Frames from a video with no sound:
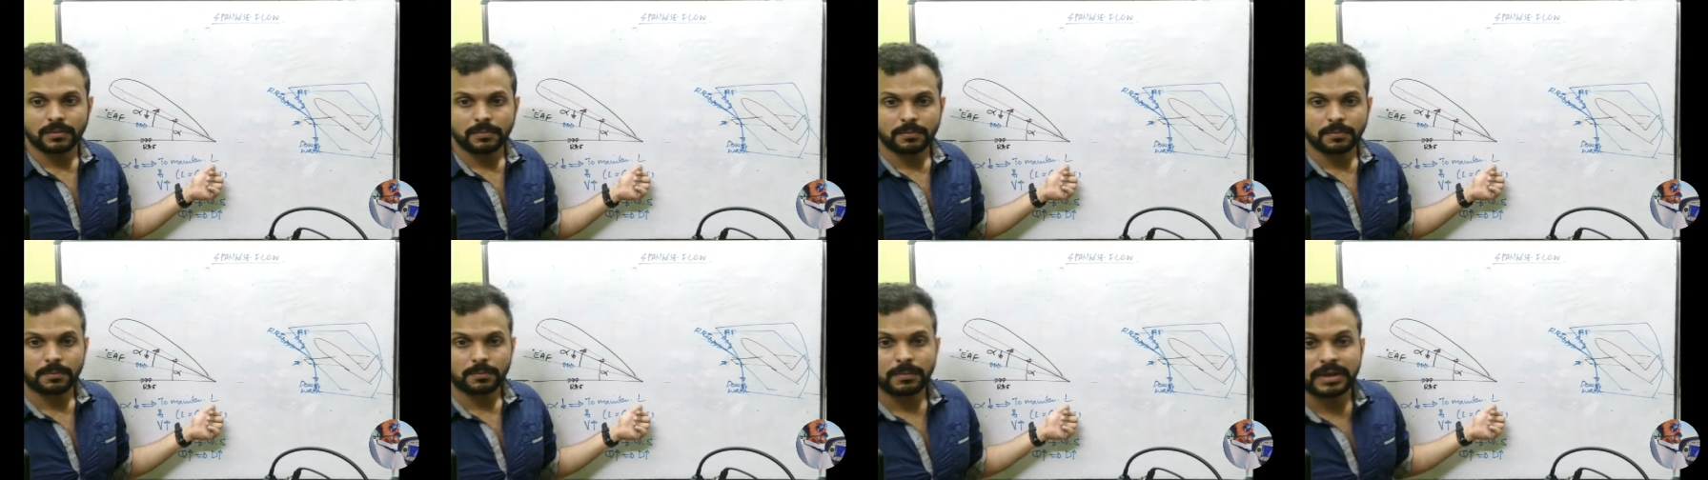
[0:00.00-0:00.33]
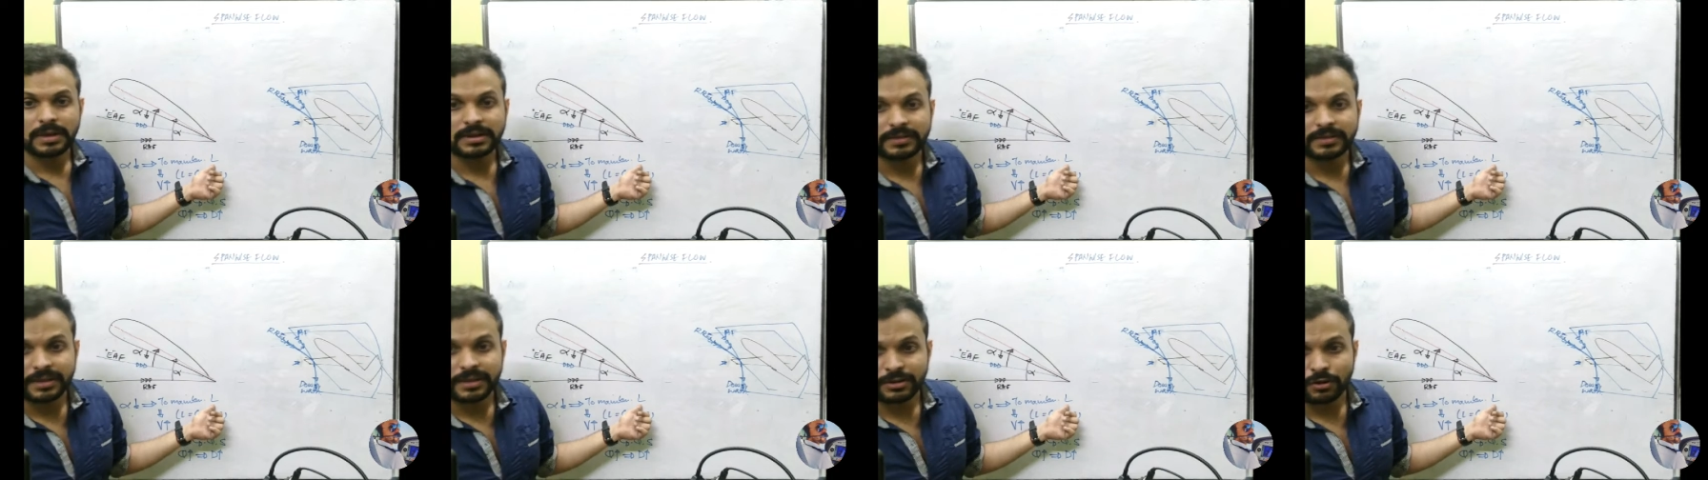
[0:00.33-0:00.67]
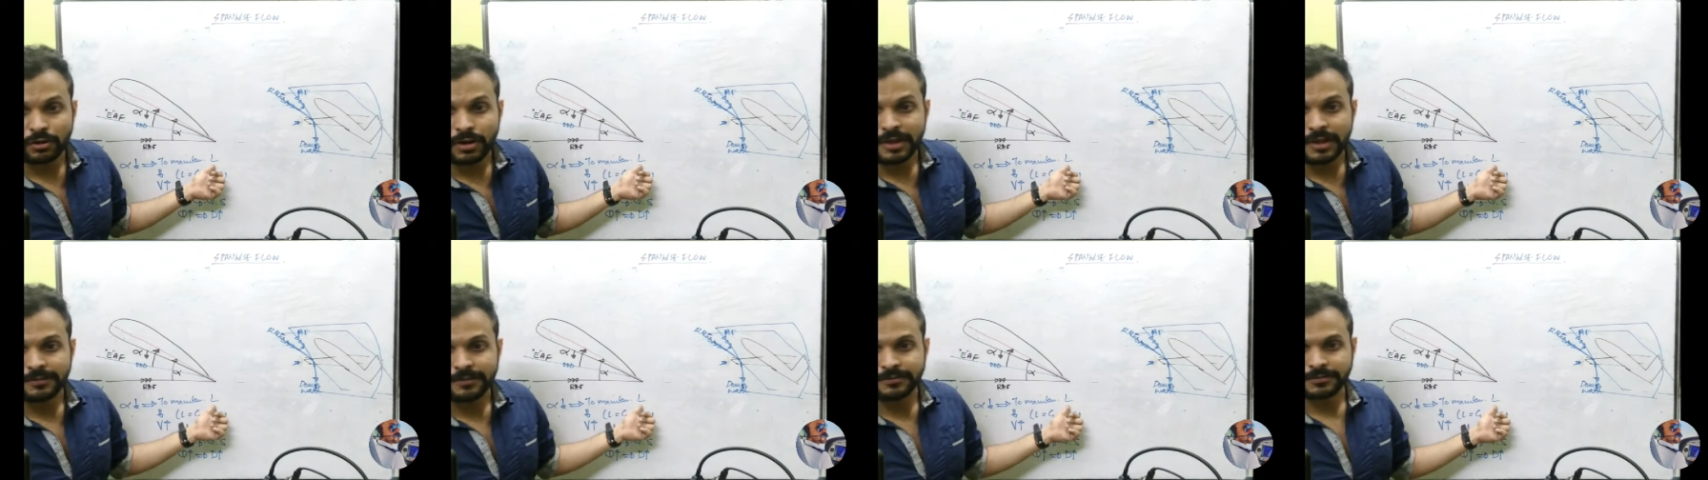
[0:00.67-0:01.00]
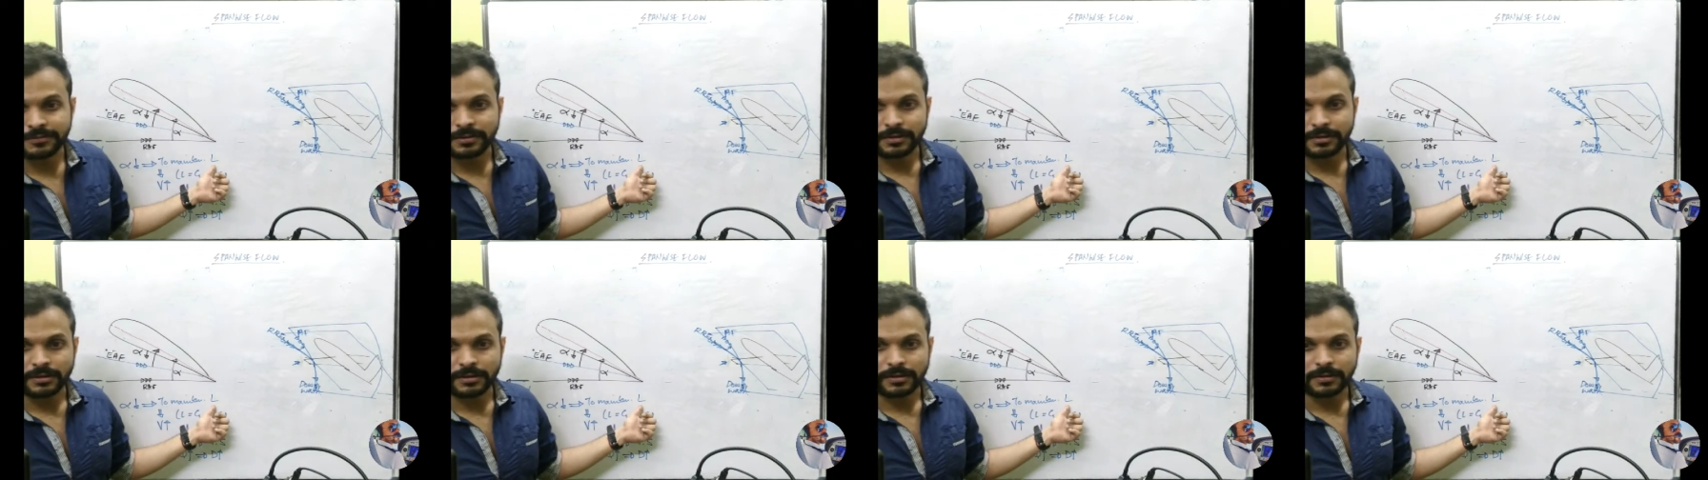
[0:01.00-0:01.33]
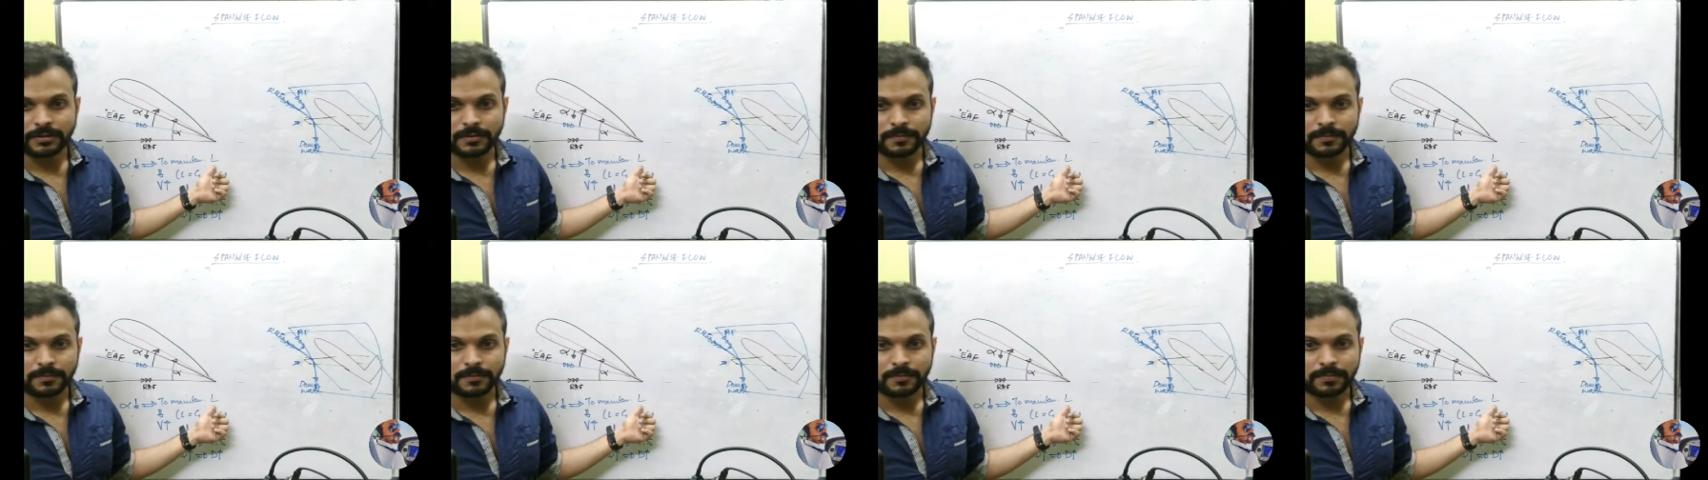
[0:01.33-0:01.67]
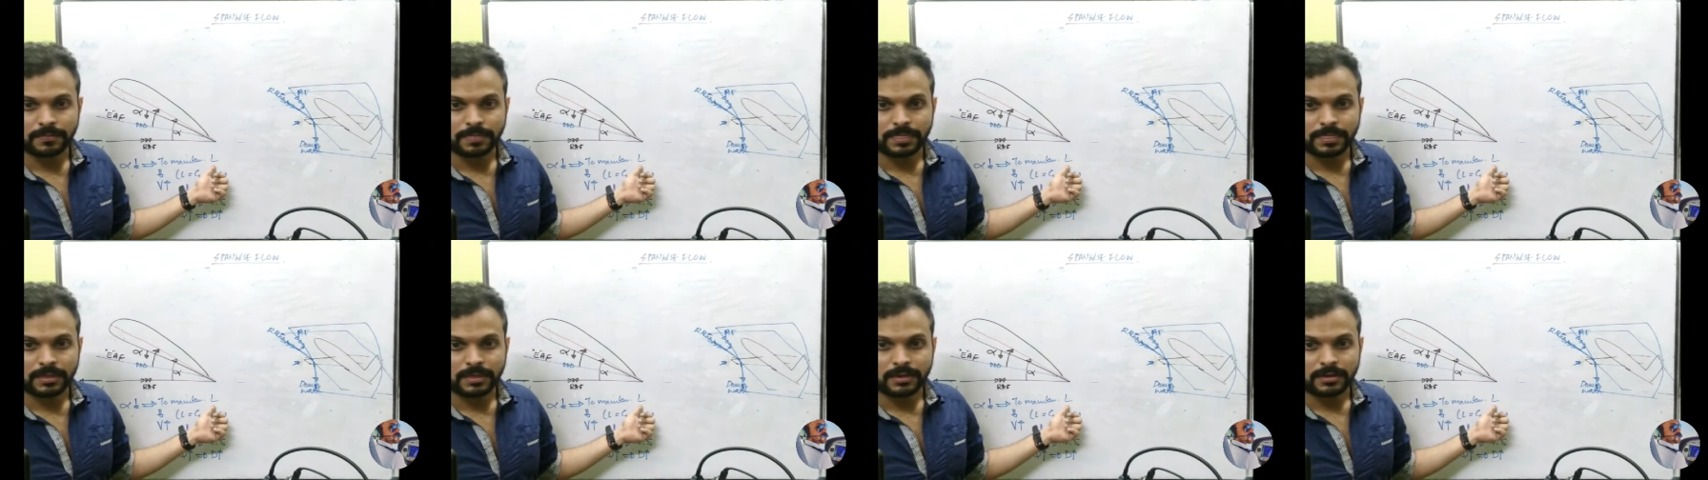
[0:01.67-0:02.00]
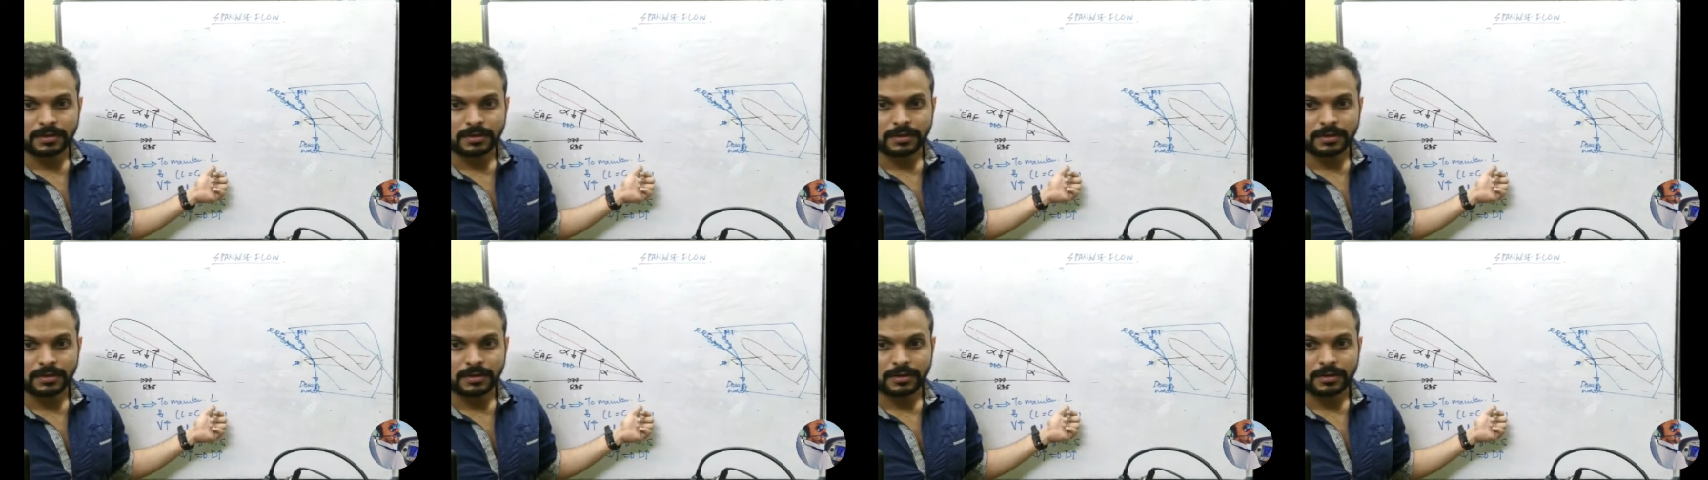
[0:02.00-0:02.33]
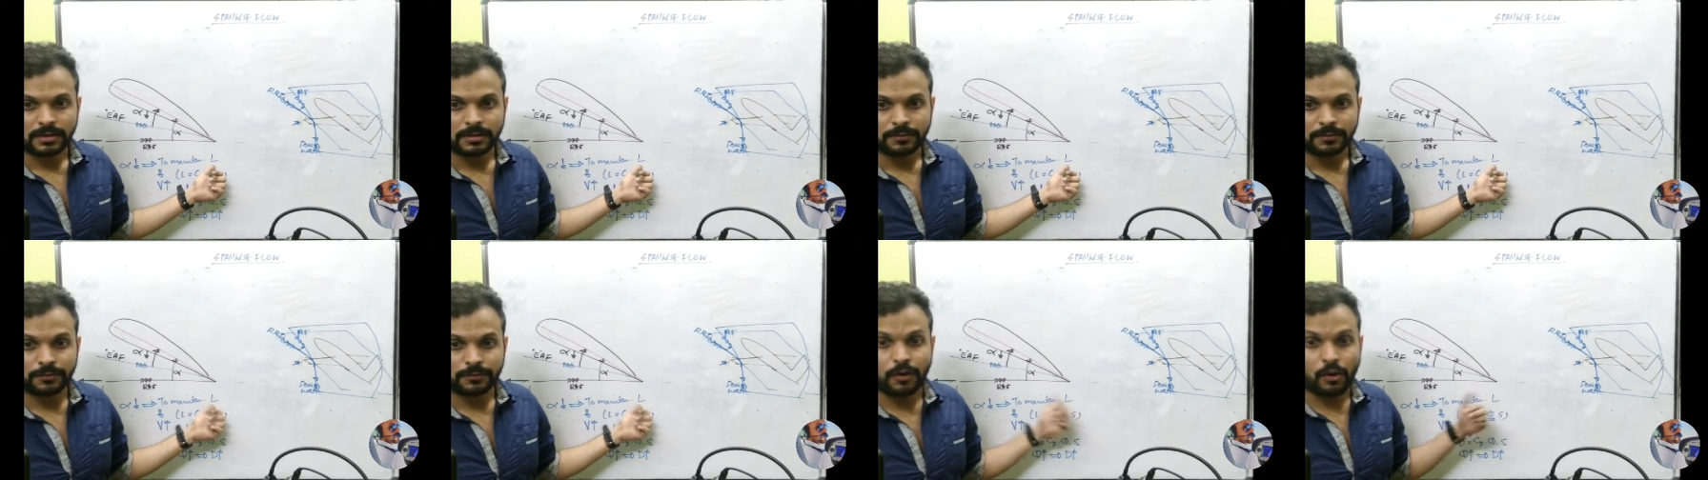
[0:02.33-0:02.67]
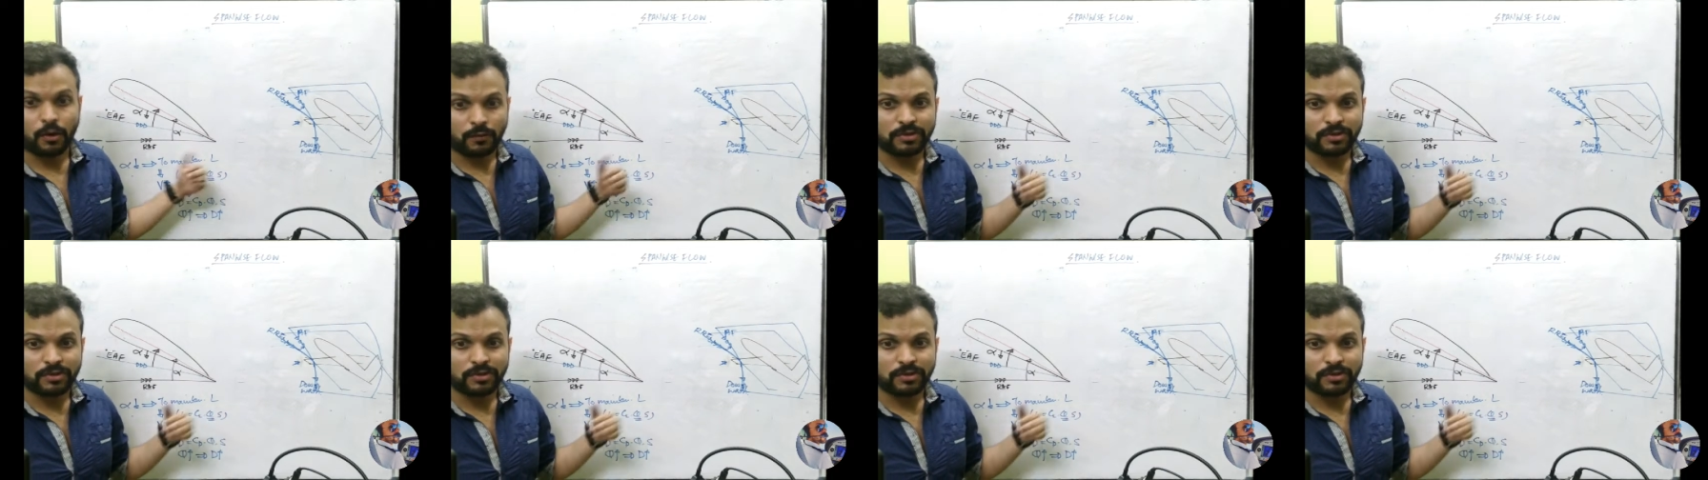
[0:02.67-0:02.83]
lift, for